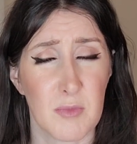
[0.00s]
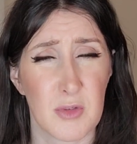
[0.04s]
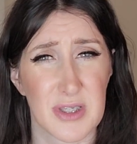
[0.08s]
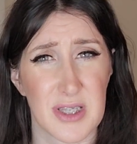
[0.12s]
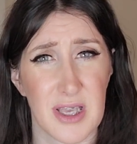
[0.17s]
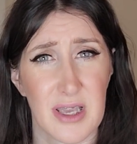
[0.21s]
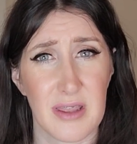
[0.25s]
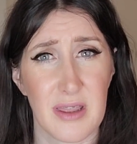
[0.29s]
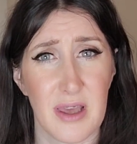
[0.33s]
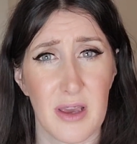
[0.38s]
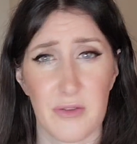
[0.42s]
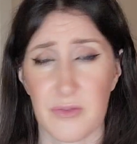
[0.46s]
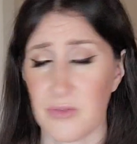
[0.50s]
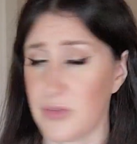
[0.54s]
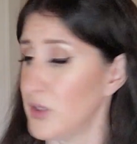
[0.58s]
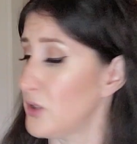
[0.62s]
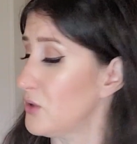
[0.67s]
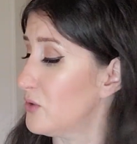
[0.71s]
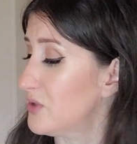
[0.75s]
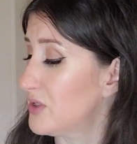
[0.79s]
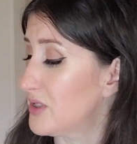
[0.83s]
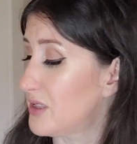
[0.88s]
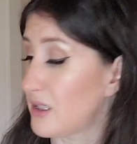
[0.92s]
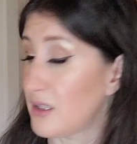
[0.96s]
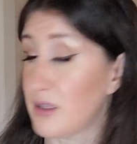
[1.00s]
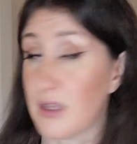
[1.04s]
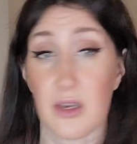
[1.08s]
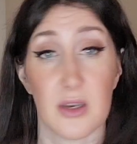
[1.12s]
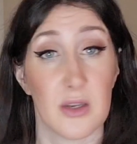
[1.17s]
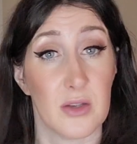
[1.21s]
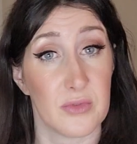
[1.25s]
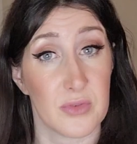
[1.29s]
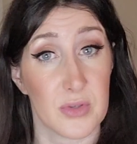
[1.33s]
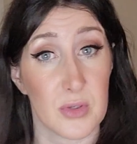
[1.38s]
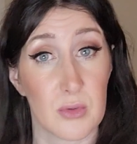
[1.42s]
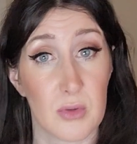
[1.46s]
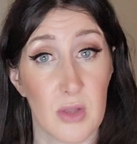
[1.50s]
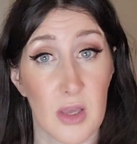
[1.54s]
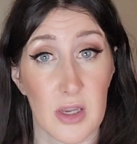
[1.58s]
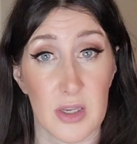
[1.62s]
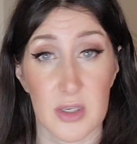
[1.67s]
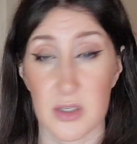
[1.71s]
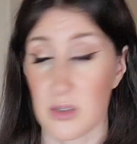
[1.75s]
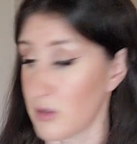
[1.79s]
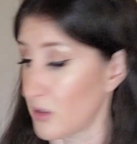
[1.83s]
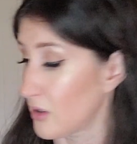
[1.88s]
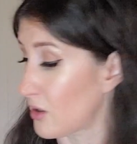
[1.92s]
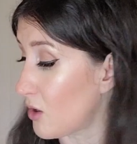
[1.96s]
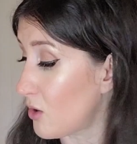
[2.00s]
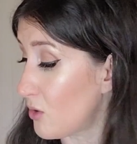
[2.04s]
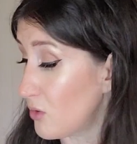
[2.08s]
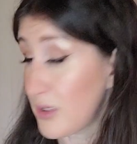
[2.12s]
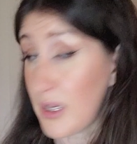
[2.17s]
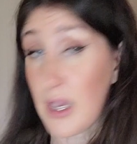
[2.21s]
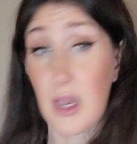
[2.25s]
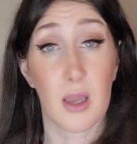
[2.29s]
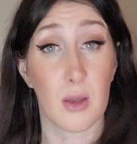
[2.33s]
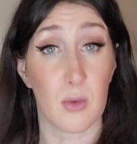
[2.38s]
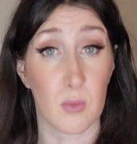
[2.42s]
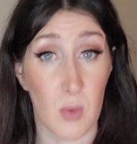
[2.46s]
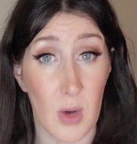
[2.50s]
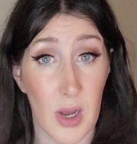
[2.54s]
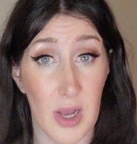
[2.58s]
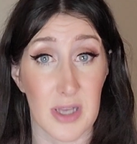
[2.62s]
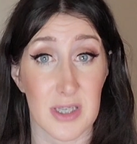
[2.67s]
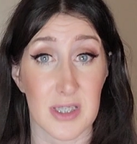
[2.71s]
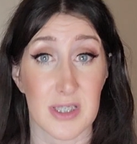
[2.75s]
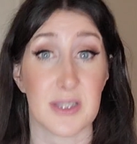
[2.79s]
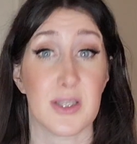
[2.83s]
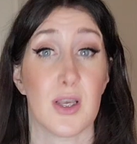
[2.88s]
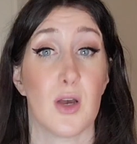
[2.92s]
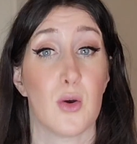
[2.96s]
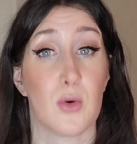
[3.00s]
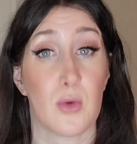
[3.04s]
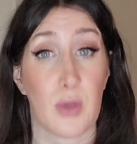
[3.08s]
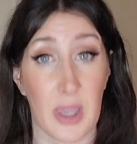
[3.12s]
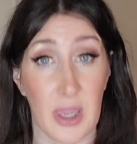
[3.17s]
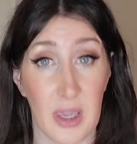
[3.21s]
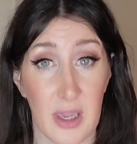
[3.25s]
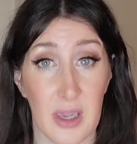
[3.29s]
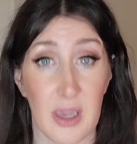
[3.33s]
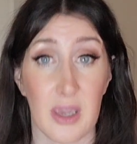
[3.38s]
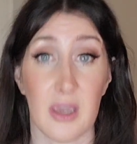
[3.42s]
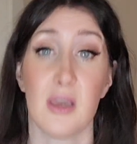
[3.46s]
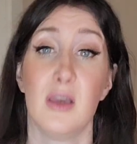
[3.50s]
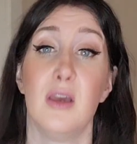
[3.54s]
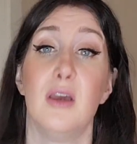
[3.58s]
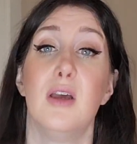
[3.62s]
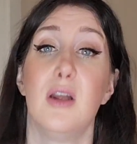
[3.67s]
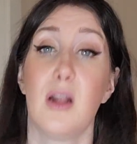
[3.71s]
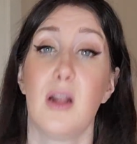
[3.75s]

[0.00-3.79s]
Was I that fused? And then if you look and you're like, oh yeah, I was. Okay.